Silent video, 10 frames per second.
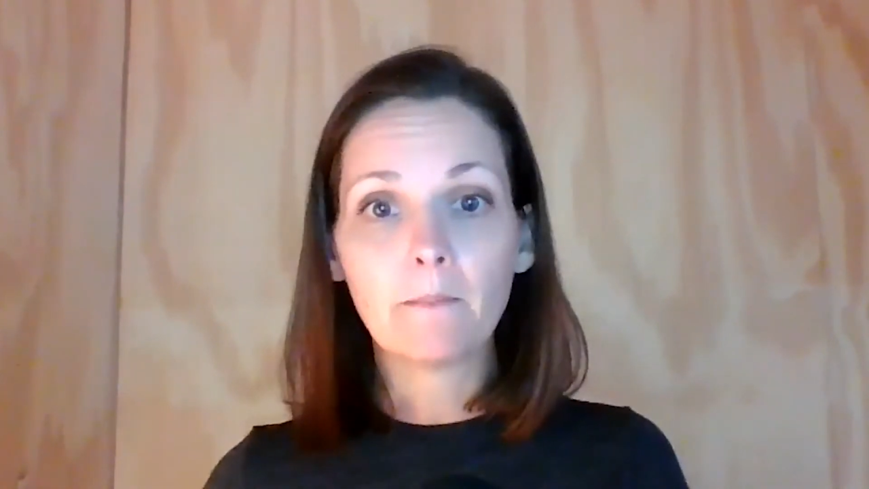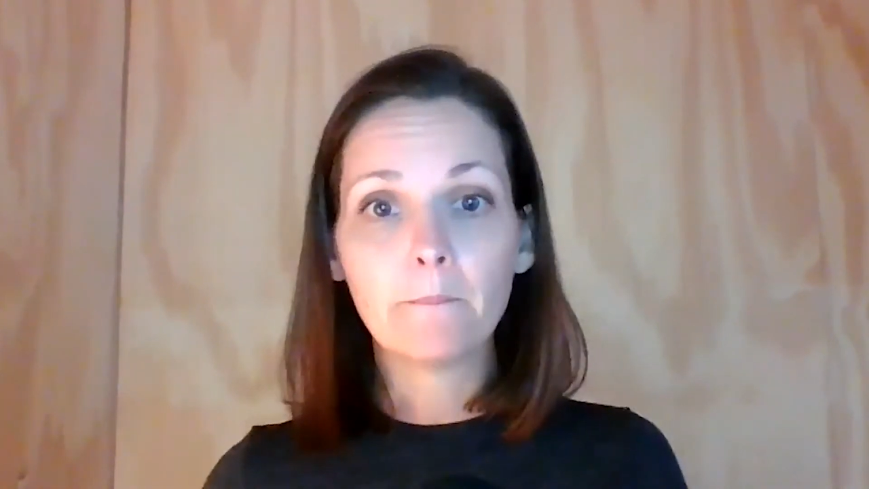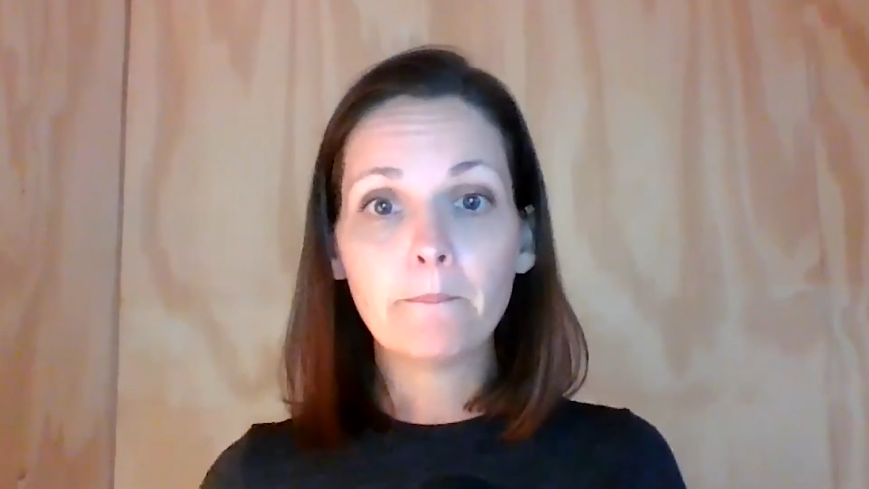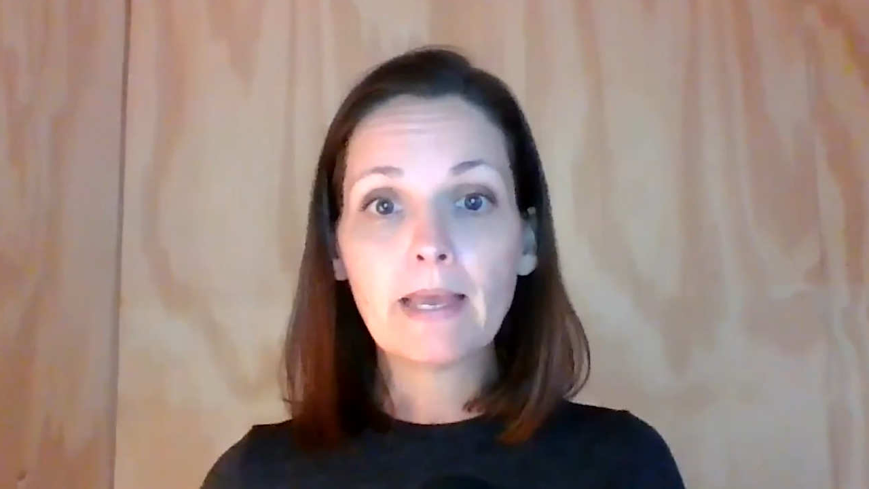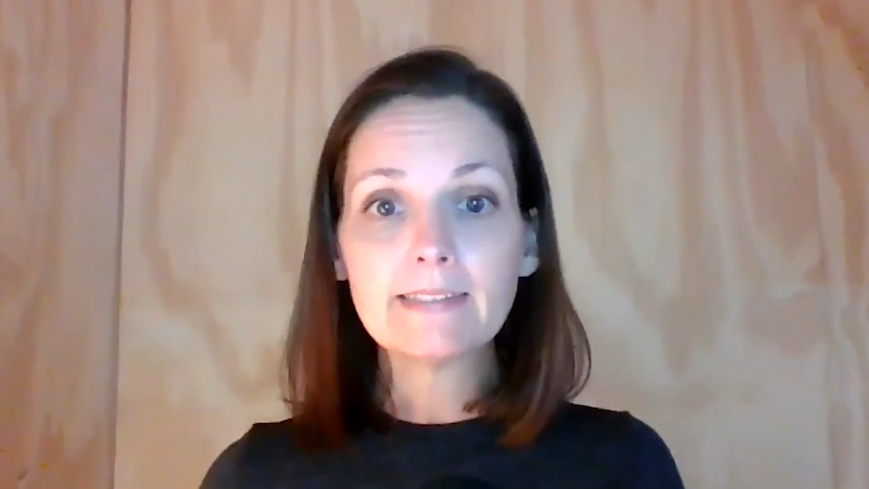
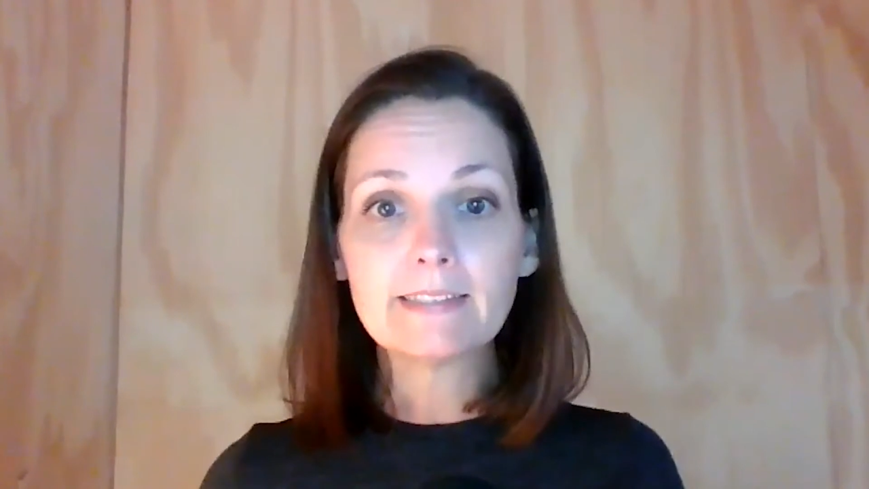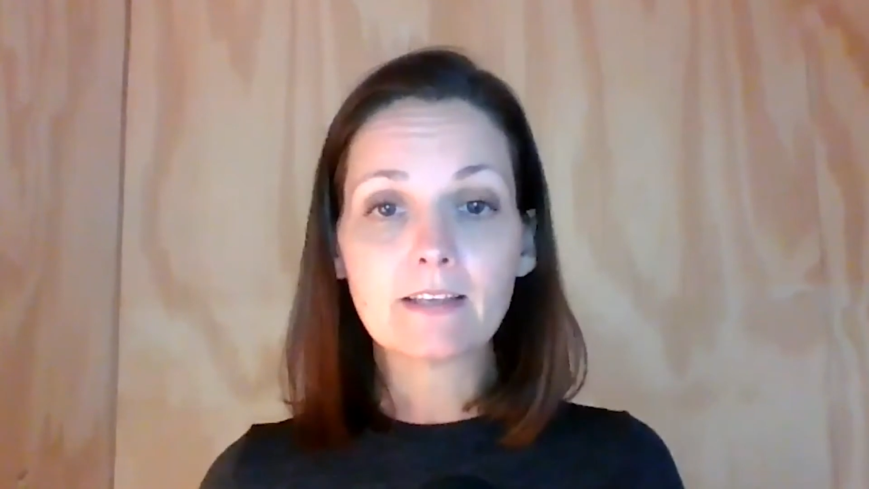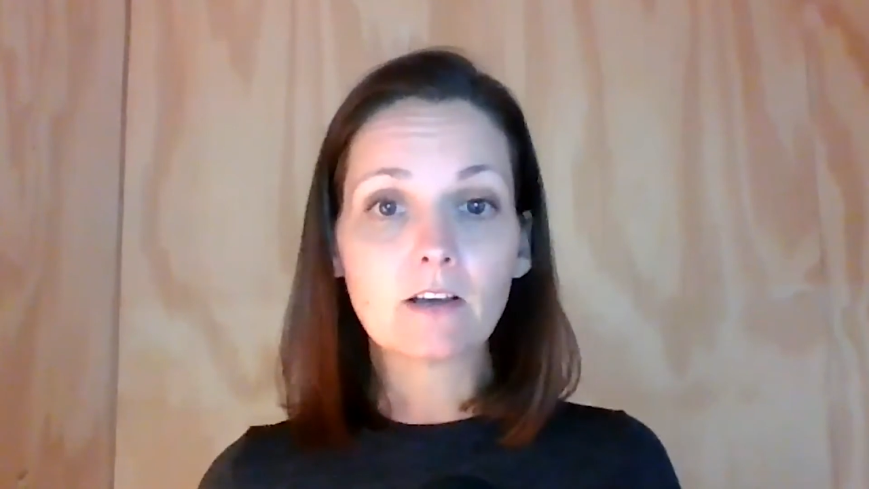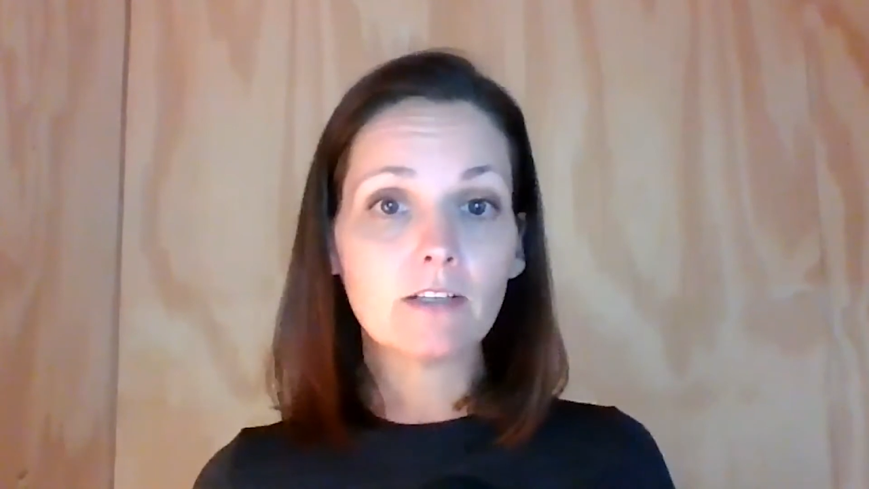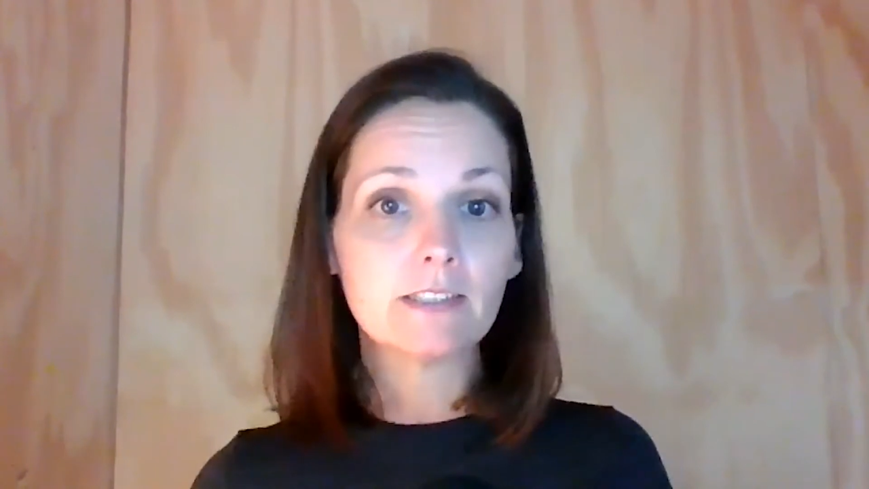makes the
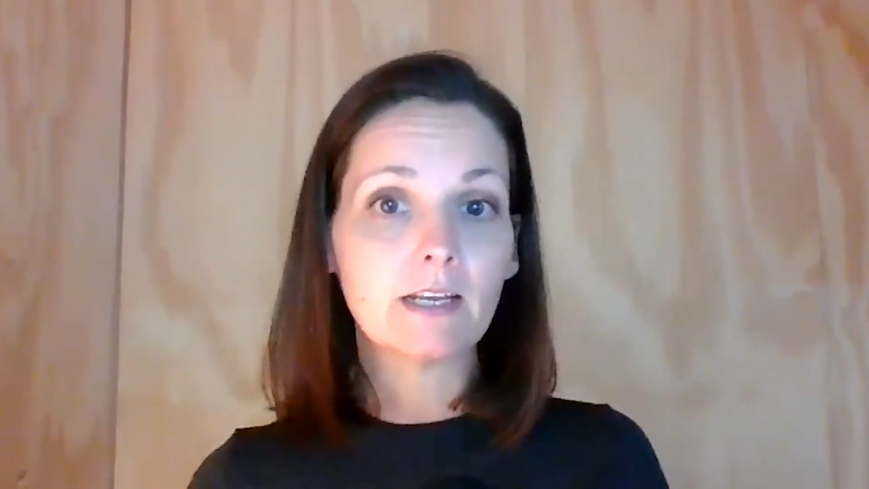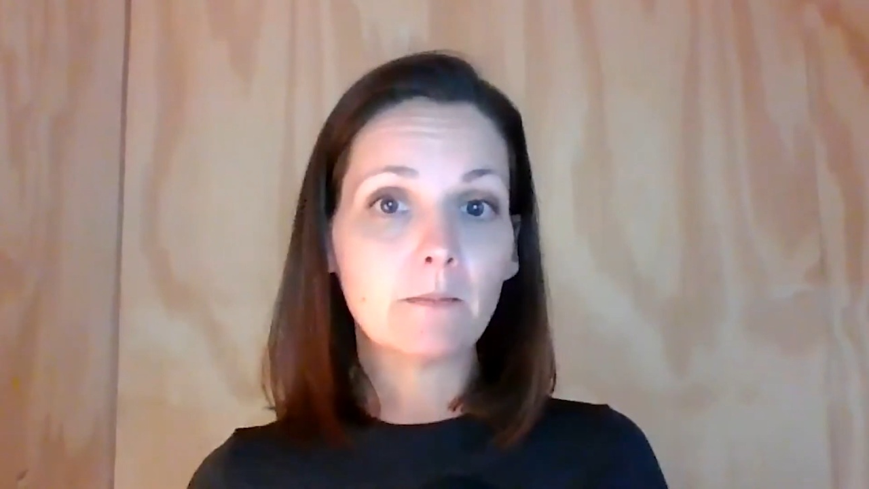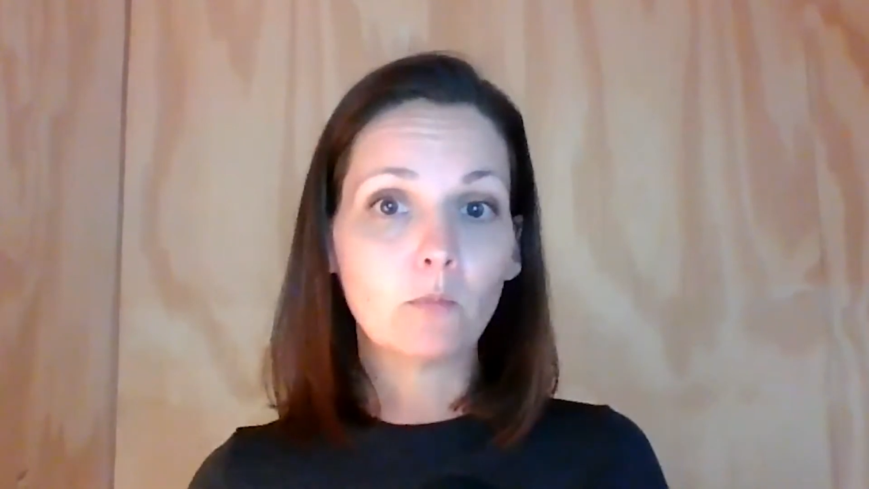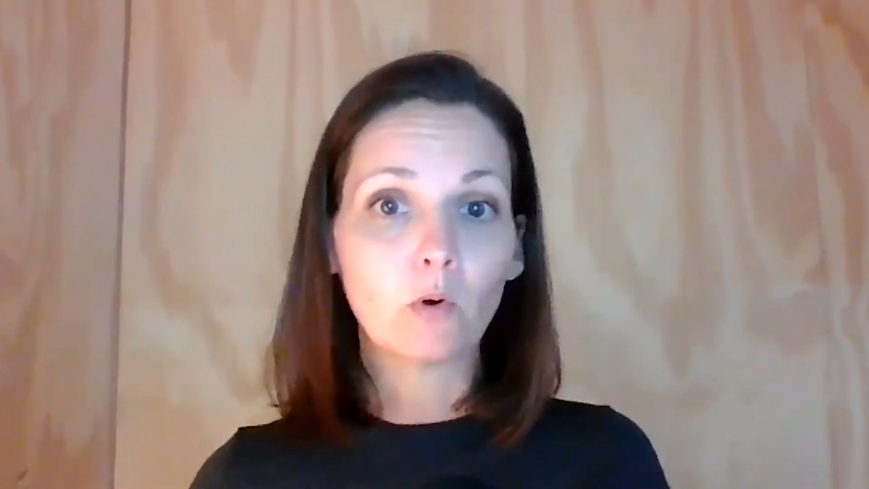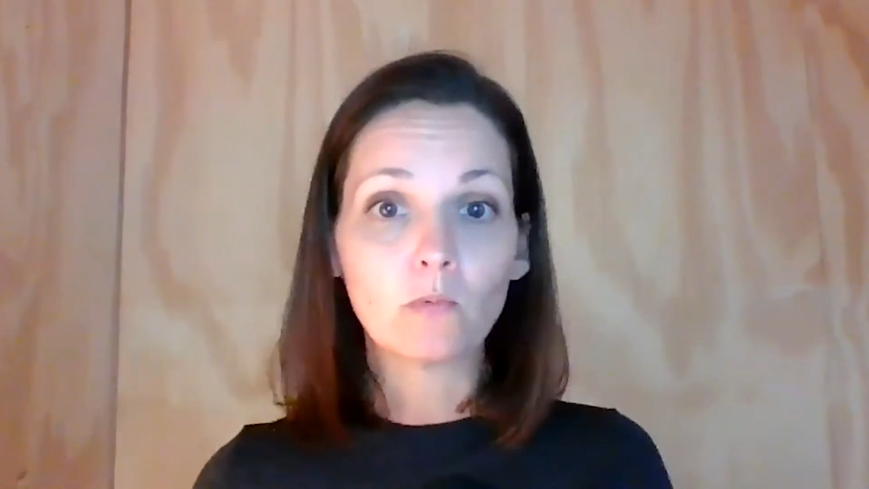content
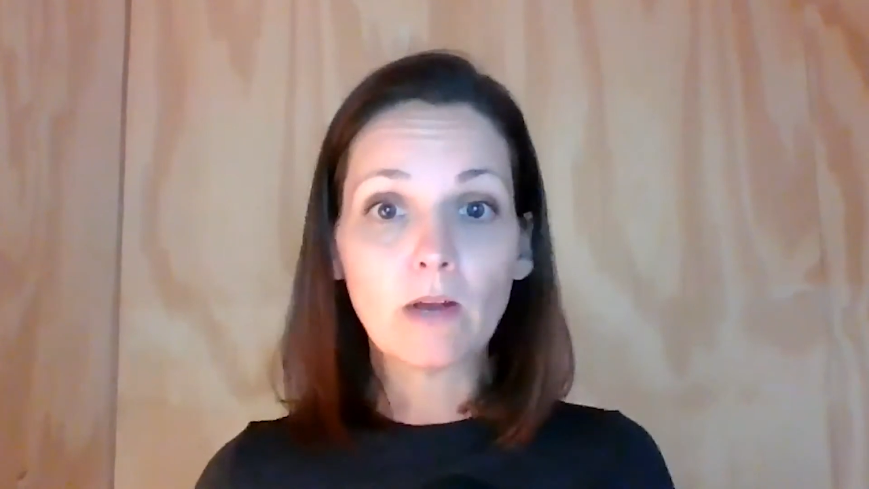more